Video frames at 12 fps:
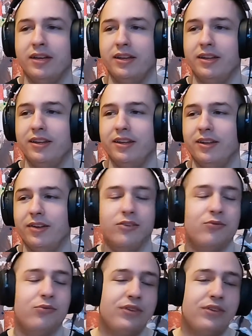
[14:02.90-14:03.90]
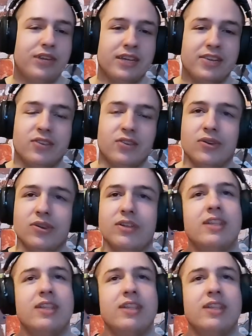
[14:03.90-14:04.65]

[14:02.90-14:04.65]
and, you know, critique it, so.